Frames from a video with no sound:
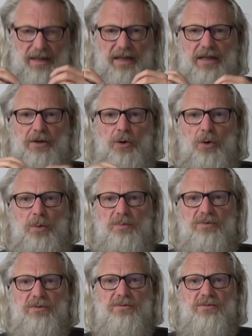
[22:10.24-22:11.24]
A
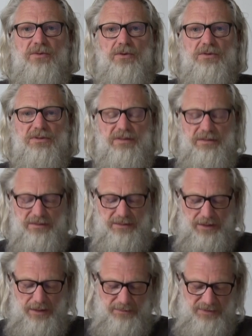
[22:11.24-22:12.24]
hopeful thought in
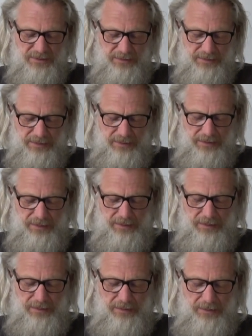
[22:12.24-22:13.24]
times
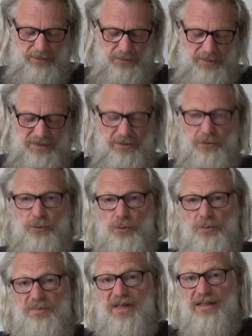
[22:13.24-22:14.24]
when
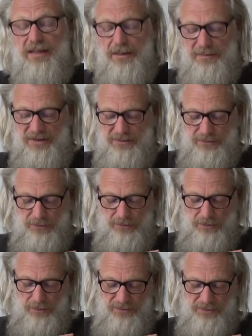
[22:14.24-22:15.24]
group dynamics are
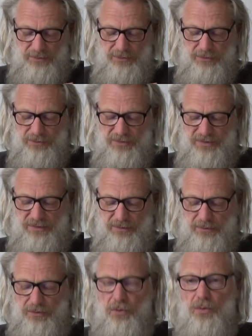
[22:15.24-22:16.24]
often considered
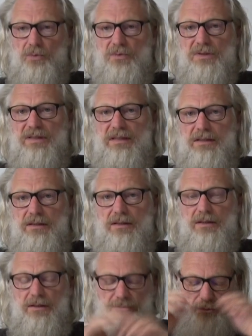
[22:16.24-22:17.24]
only
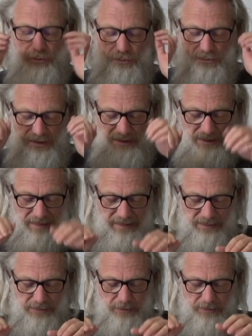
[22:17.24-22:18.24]
through the
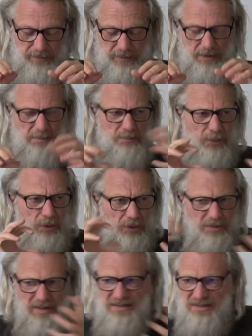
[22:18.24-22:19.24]
lens of
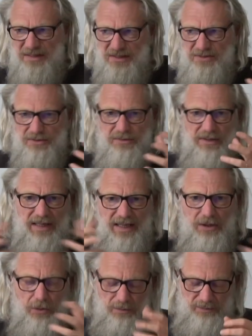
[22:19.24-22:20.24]
polarization and
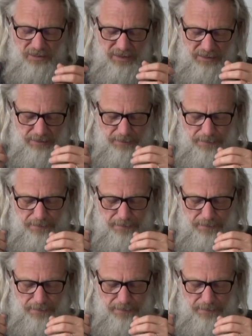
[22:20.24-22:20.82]
conflict,